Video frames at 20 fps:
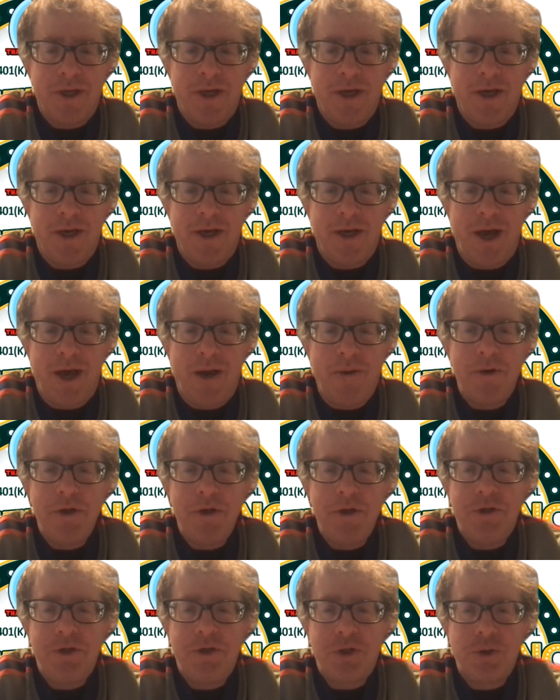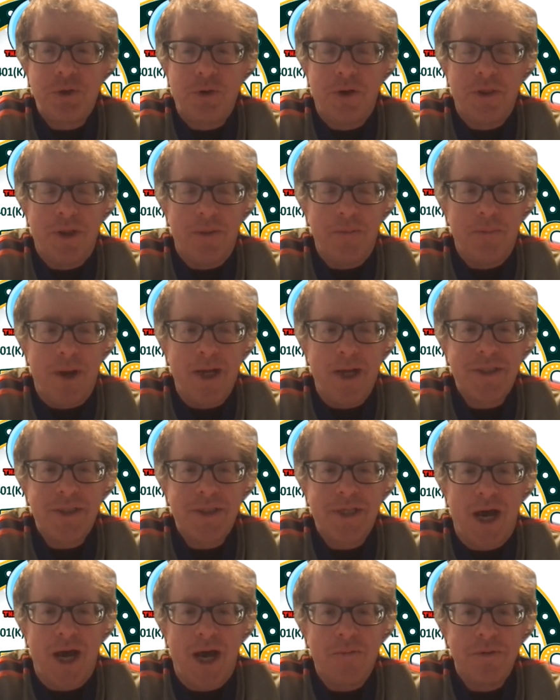How are you sure that Mike
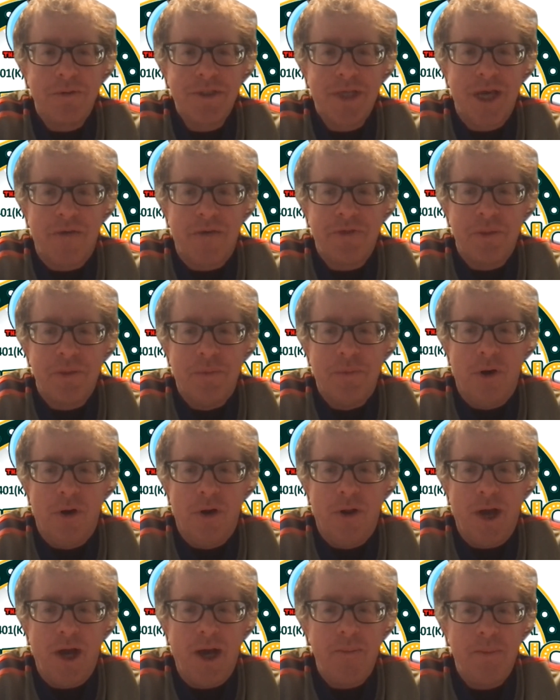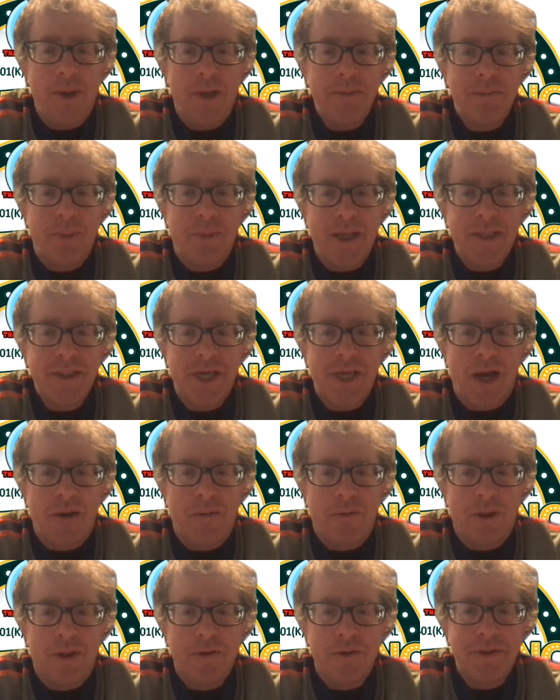Scott was scuffing the ball? I met Mike Scott at
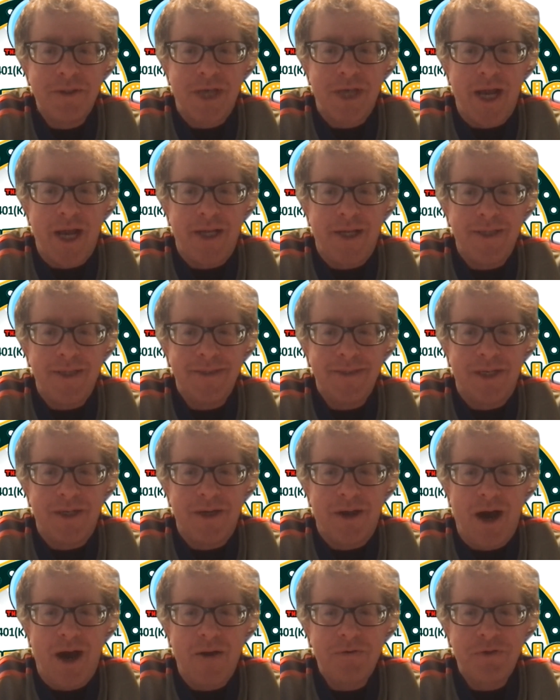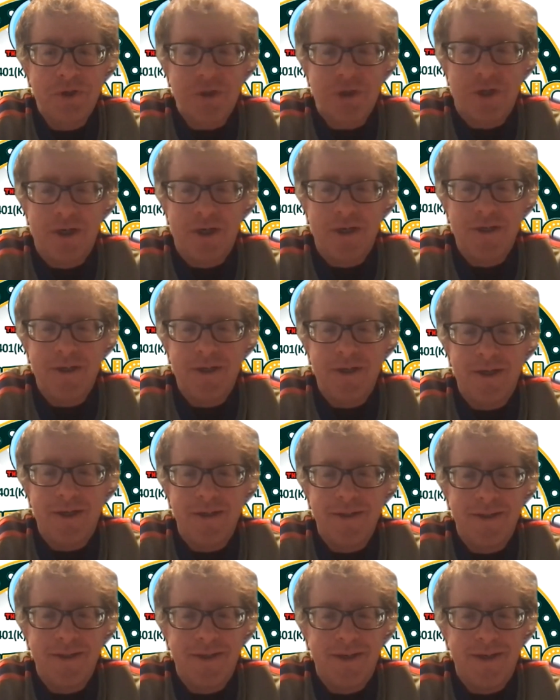one of those signings at Hofstra,
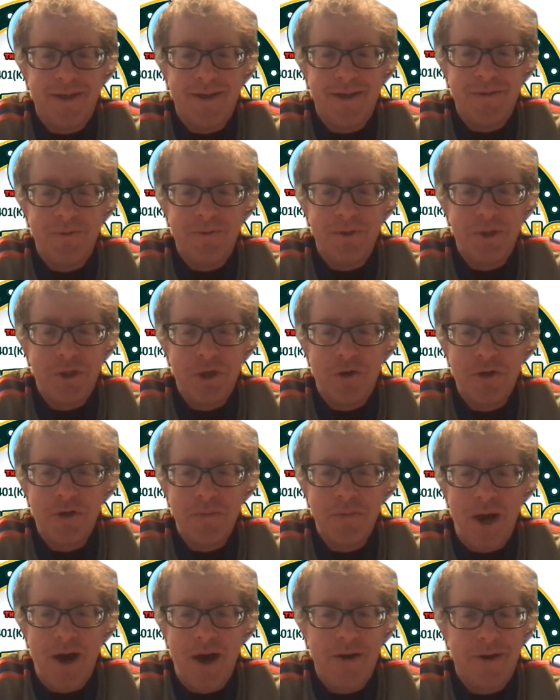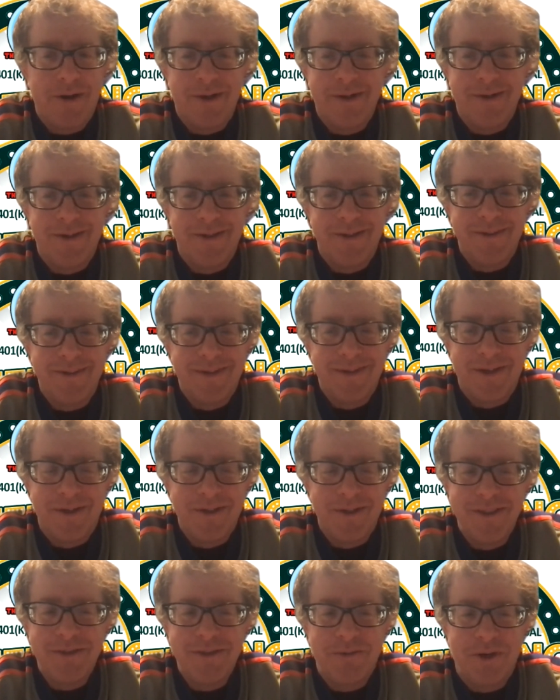and we joked about it. And,
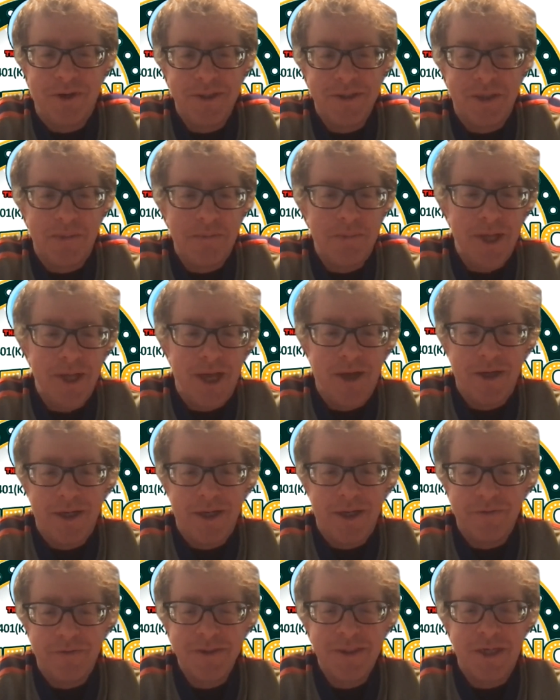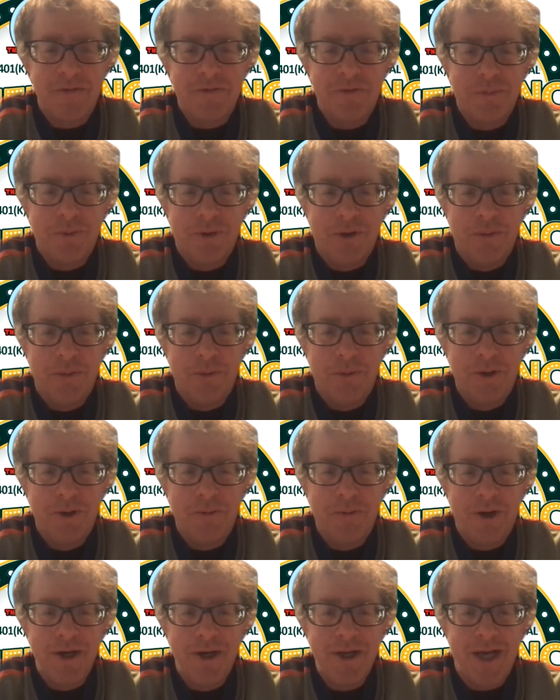he swears up and down he never scuffed the ball.
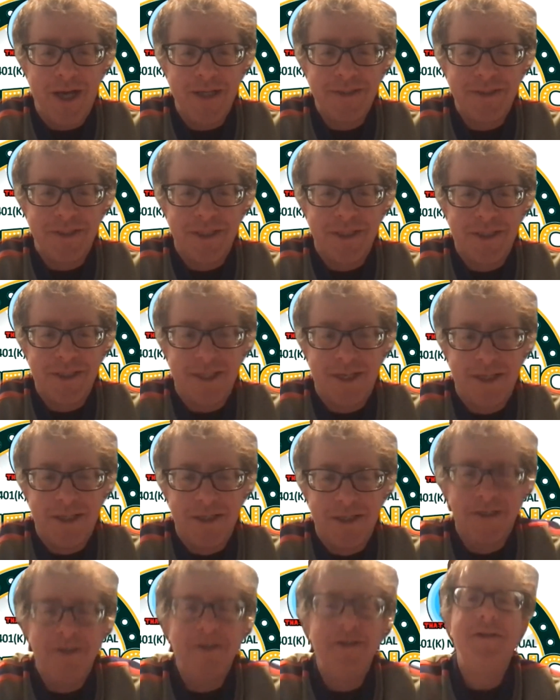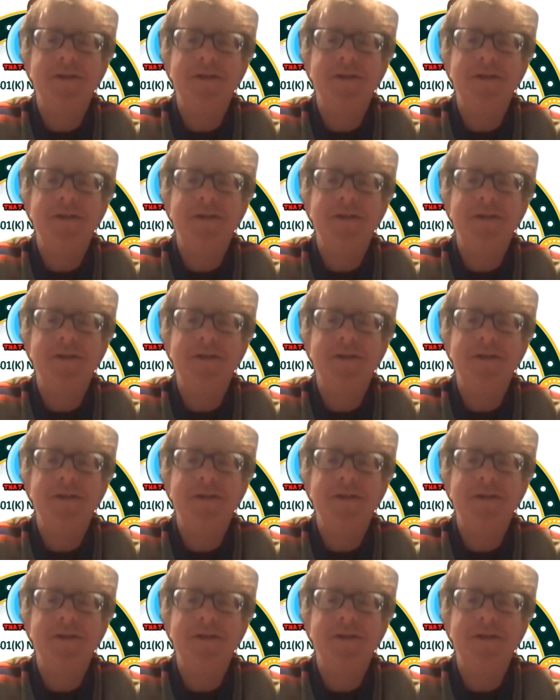But why do you guys think that he did?